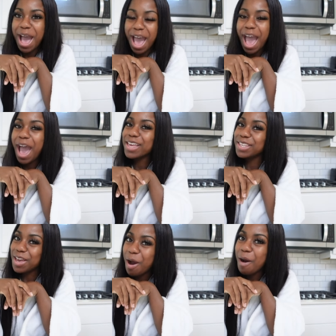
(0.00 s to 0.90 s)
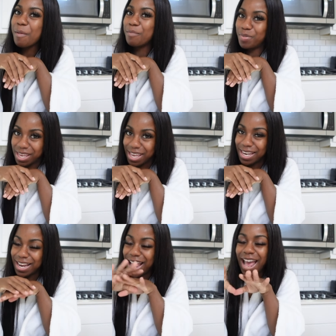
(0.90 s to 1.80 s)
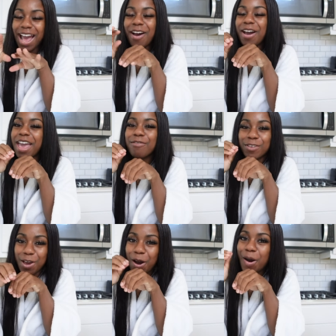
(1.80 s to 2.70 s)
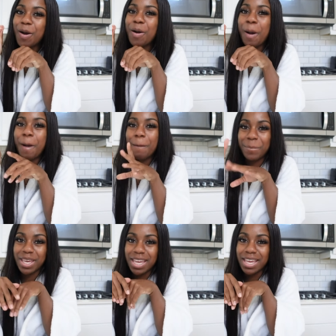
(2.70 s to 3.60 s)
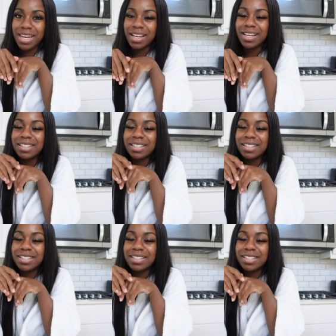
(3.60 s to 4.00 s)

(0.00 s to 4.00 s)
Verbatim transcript: How y'all been? How have y'all been